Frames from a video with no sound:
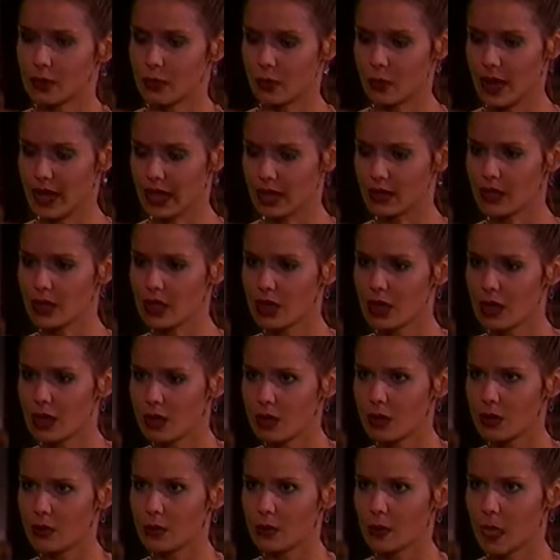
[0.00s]
Wait,
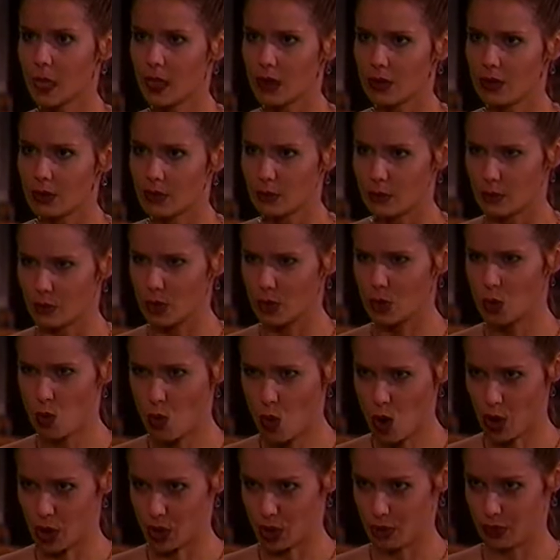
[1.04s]

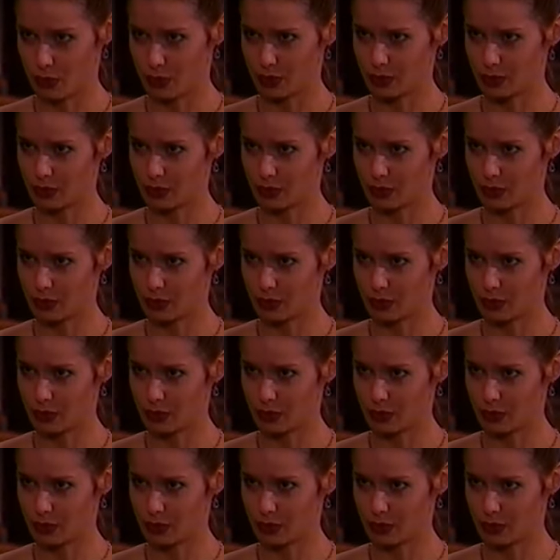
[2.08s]
who are you?